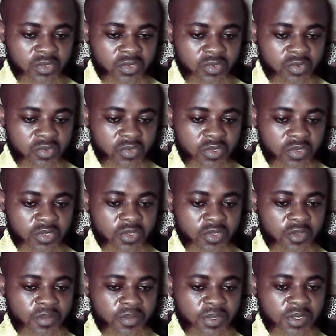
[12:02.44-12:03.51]
So just
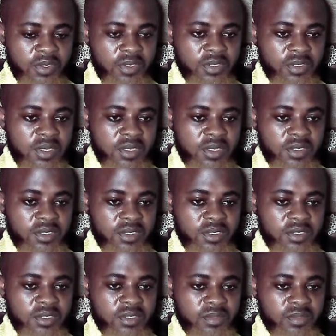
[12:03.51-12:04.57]
copy it like
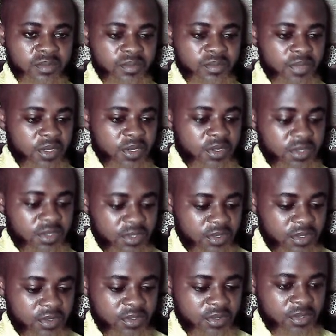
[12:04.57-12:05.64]
this, paste,
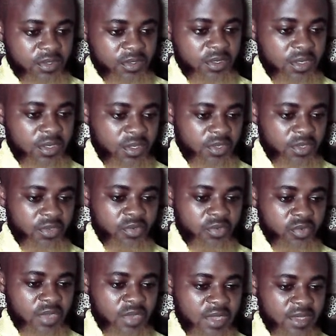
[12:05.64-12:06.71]

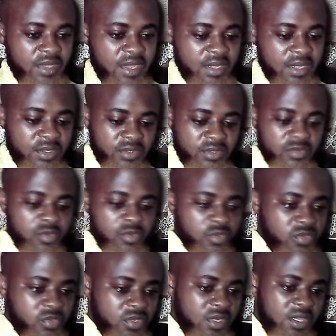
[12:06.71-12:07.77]
like that, go
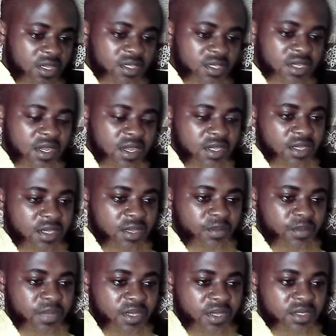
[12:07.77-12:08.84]
to the next line,
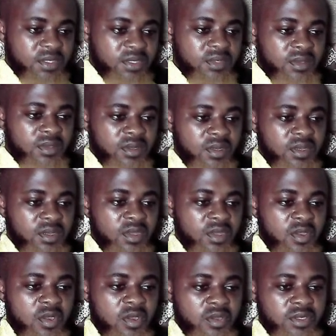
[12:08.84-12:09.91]
paste
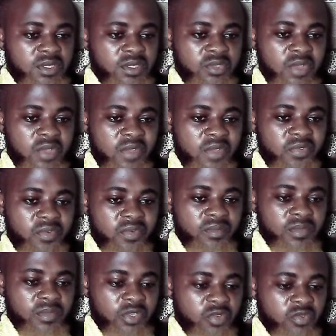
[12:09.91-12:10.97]
until you have,
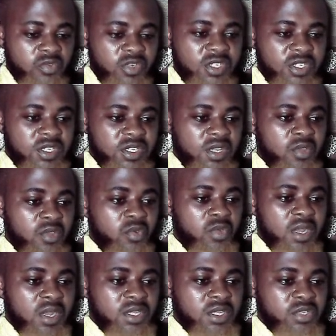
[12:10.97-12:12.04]
written a whole
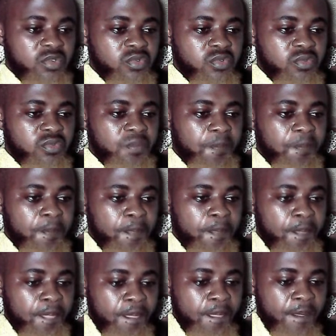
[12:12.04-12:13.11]
article,
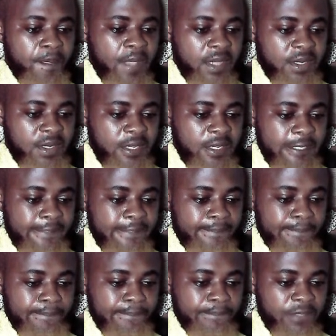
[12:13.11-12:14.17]
and then
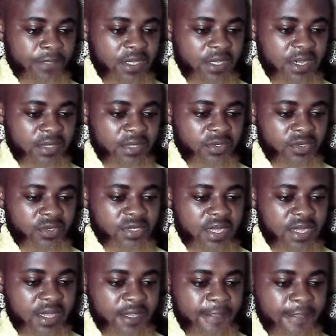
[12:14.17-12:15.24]
you can just
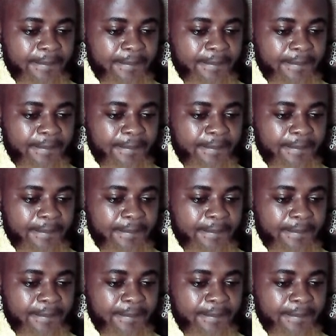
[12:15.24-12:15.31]
like,